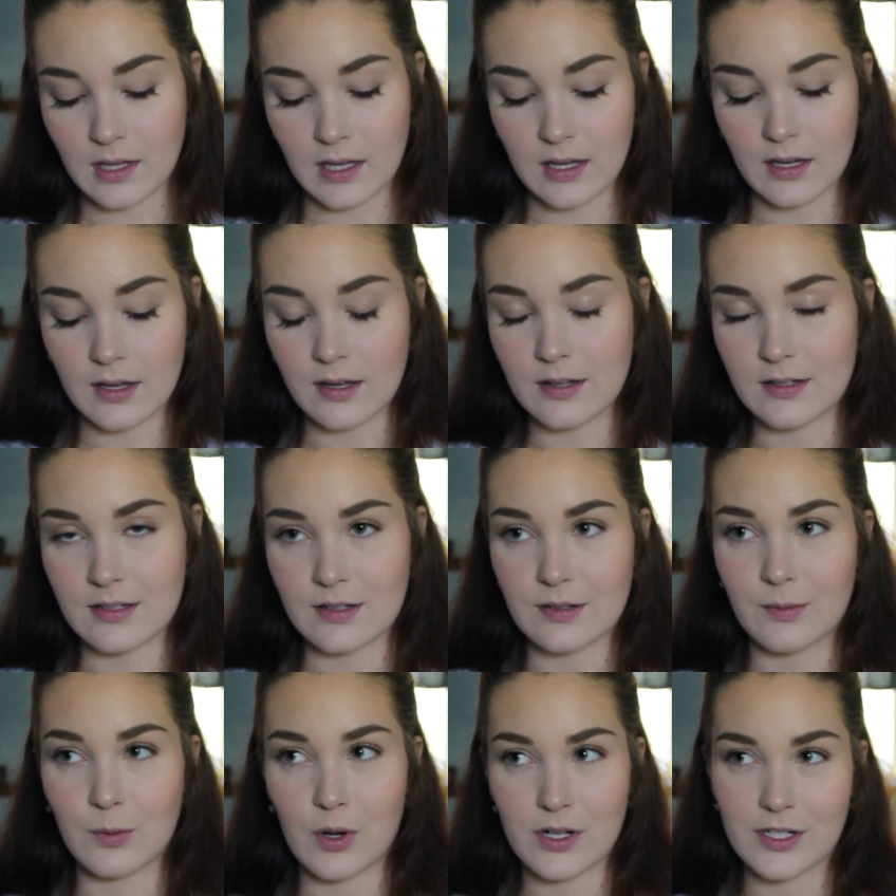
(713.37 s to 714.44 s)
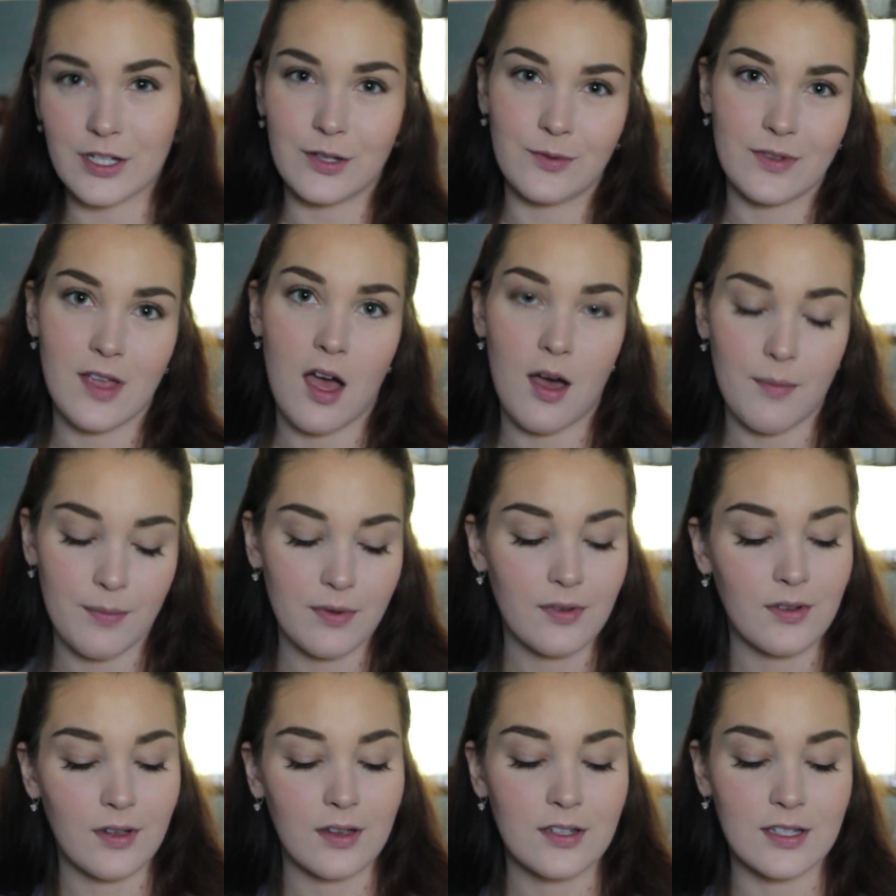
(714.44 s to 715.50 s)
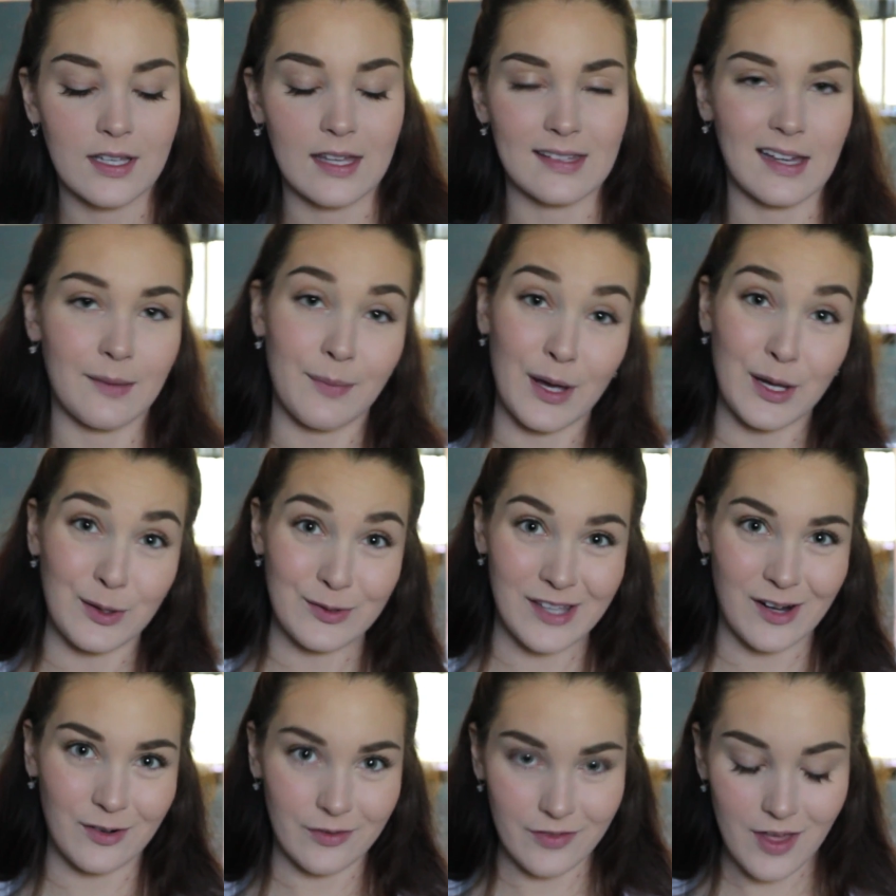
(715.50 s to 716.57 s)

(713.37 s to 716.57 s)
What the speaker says: and want to use up to get like my use out of